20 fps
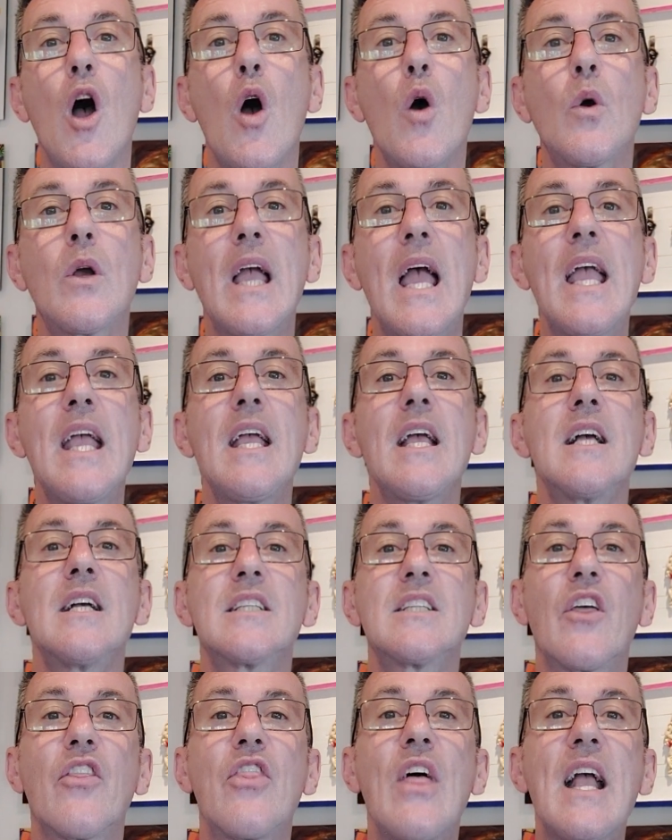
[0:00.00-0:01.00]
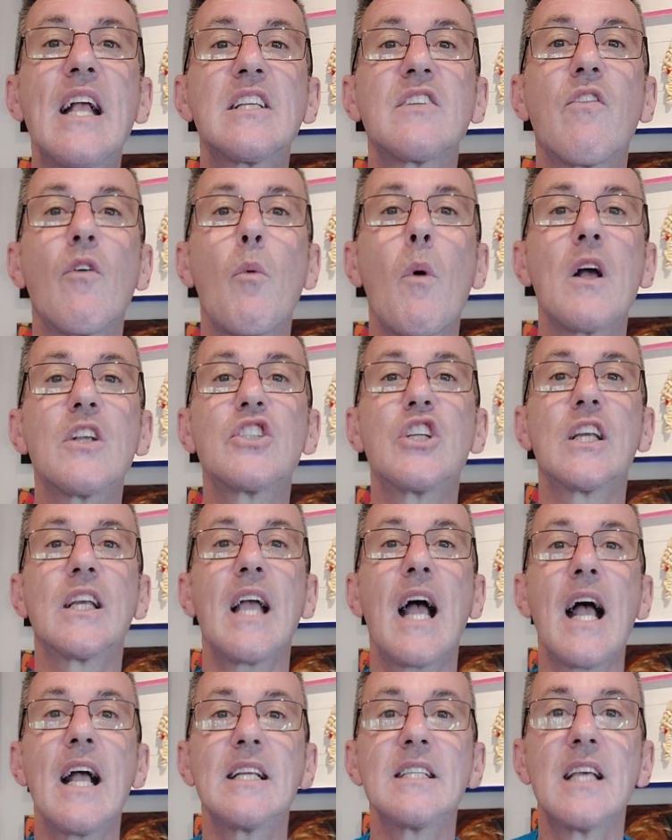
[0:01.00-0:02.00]
Okay, so thanks for watching,
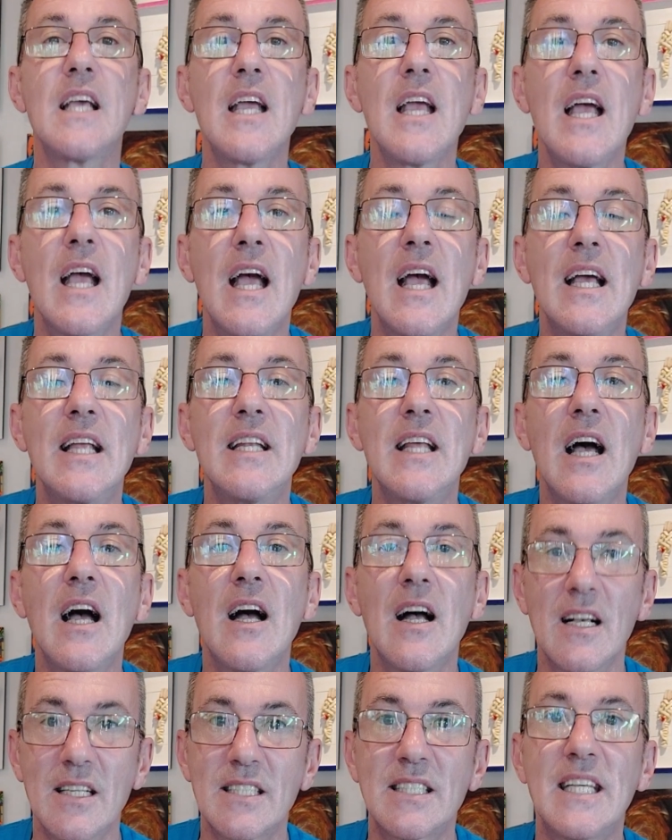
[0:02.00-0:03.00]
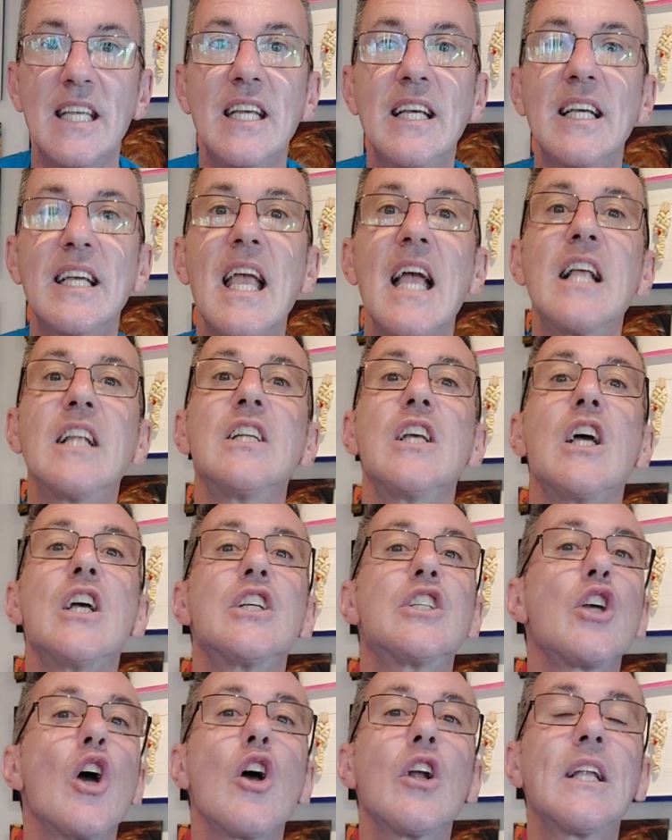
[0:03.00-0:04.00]
guys, and I'll see you again
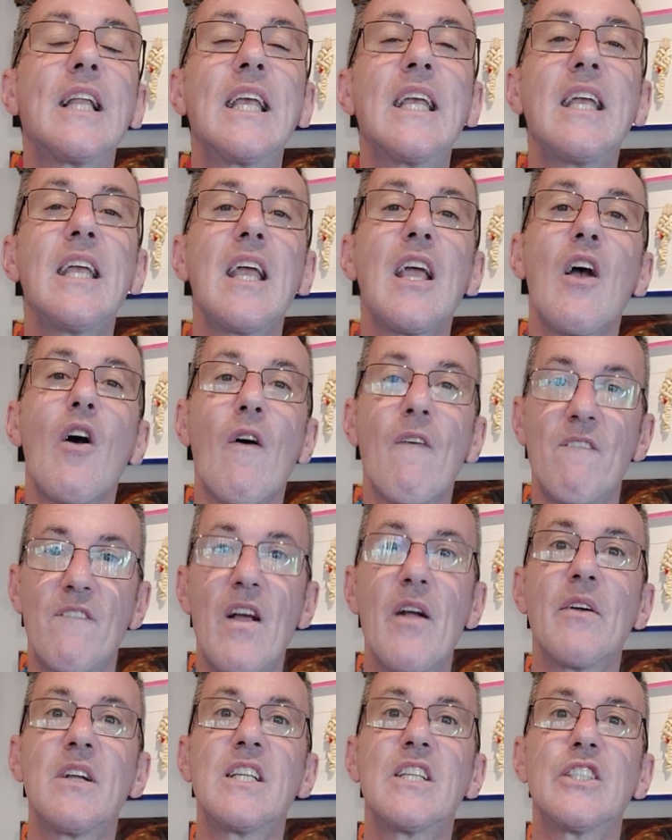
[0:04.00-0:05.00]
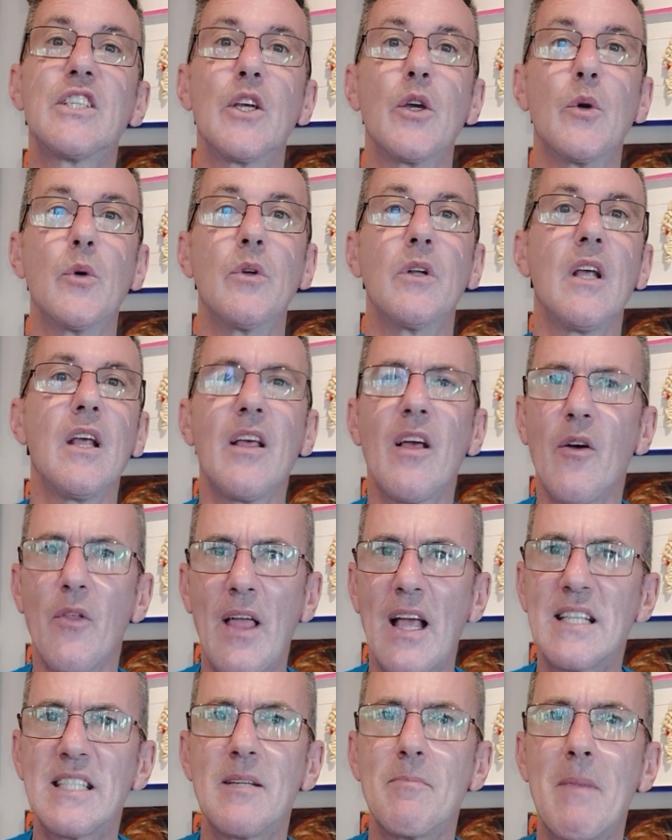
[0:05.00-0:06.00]
shortly and very soon. Oh,
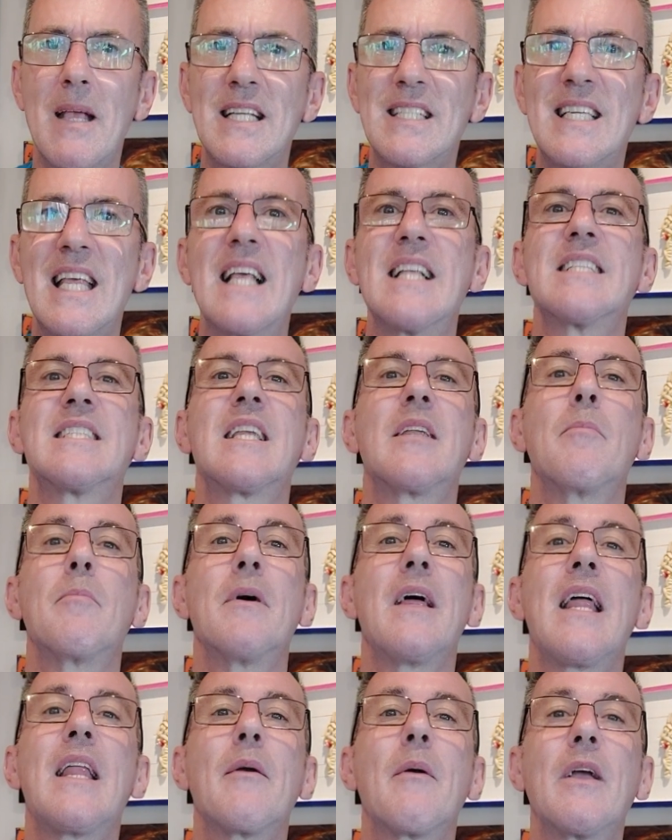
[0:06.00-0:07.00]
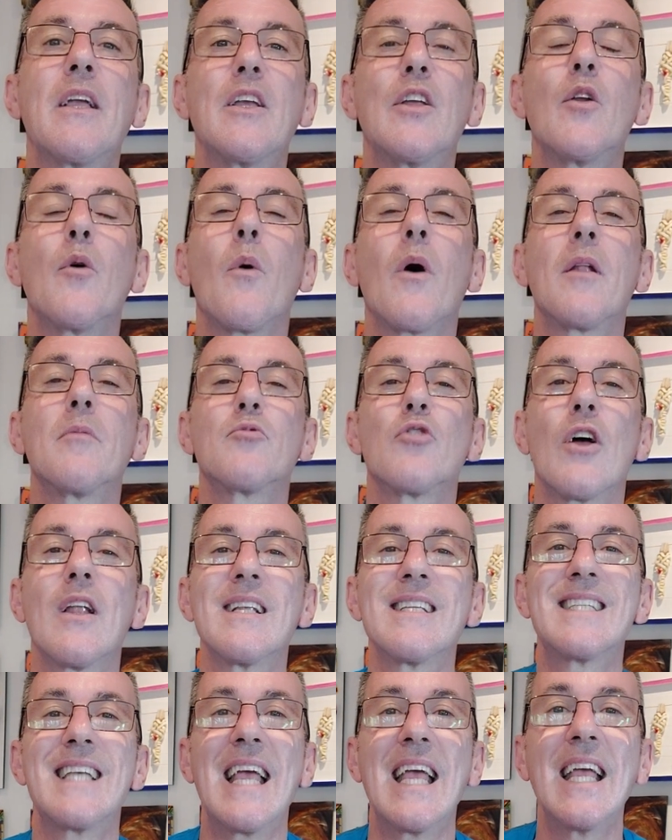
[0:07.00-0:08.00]
that didn't make sense, did it? But anyway, you know what I'm
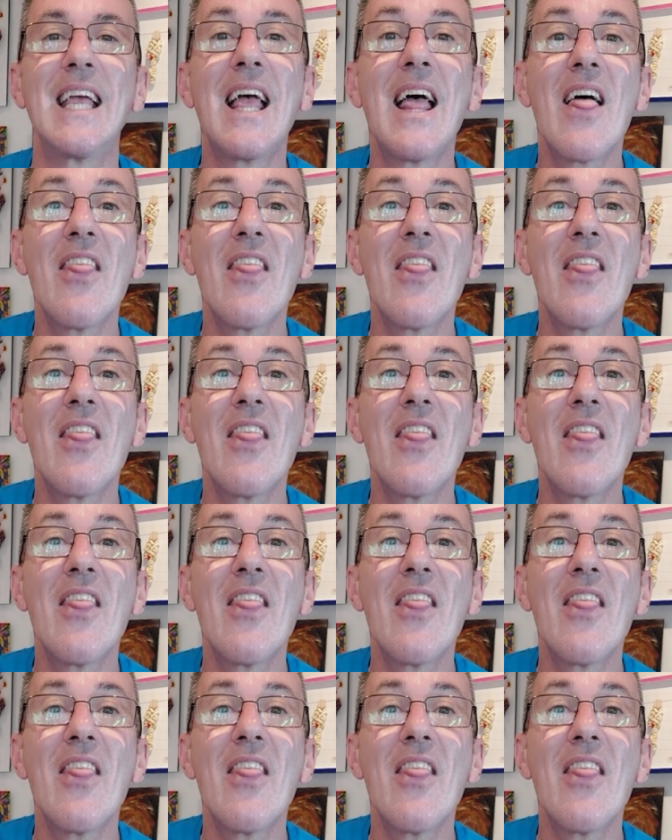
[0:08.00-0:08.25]
trying to say.